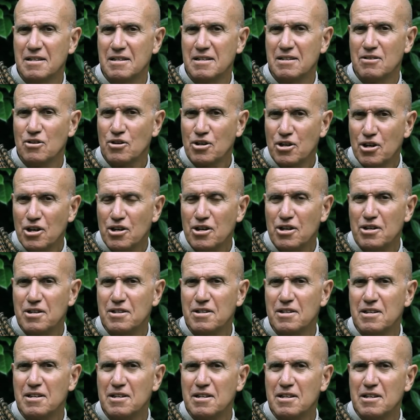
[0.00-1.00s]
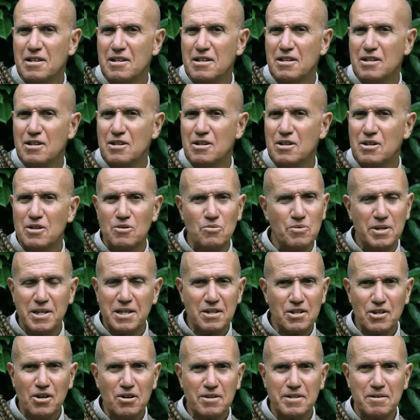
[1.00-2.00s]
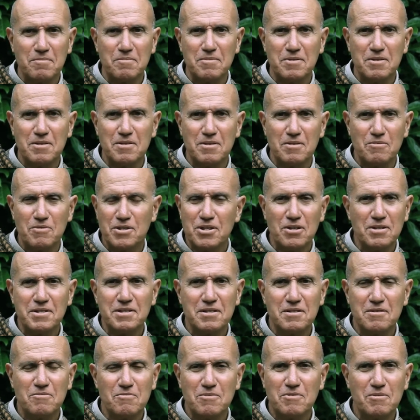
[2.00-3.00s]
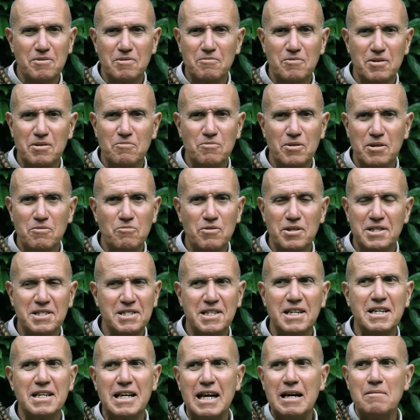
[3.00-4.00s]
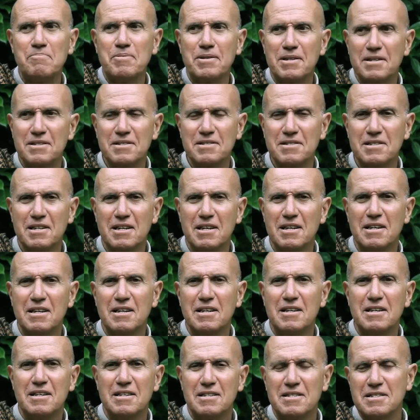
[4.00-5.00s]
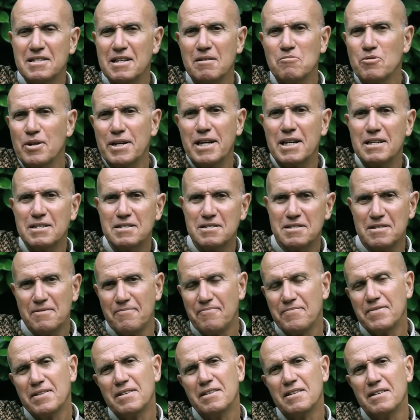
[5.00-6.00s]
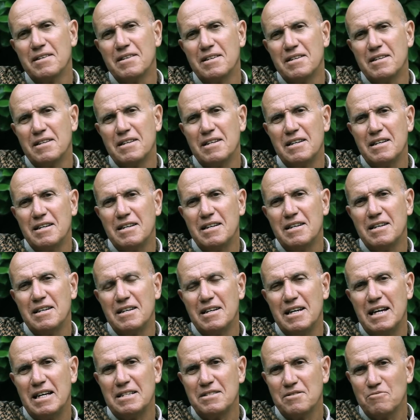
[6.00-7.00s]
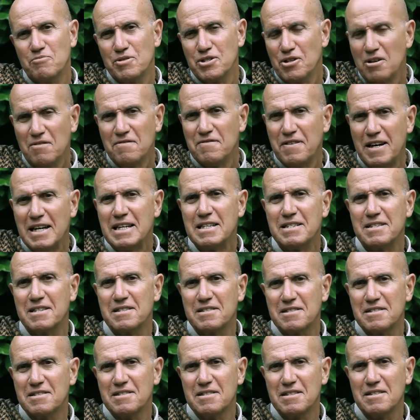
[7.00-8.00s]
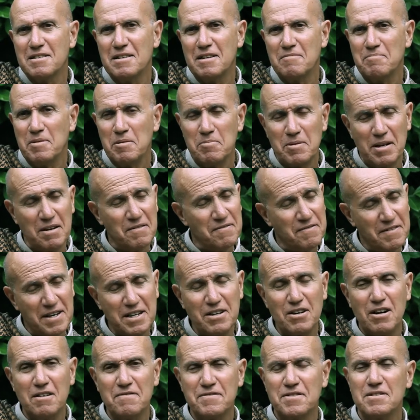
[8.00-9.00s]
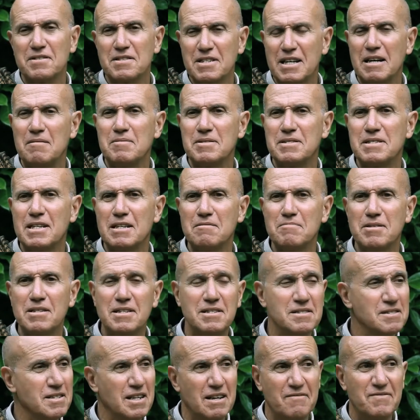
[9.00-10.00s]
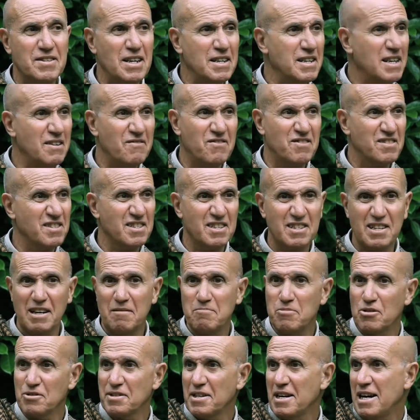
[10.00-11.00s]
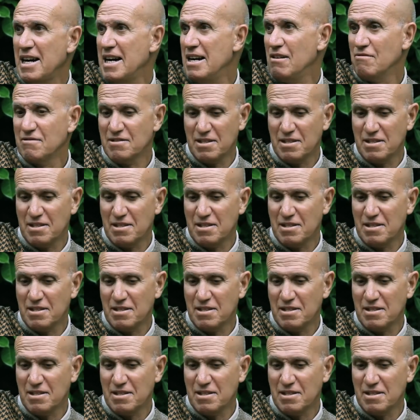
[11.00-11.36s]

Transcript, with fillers: occur, we ignore them. We, don't, we, we, we seek happiness somewhere else and we don't find it. And people are very often come and tell me, listen, I've done everything. I bought a house.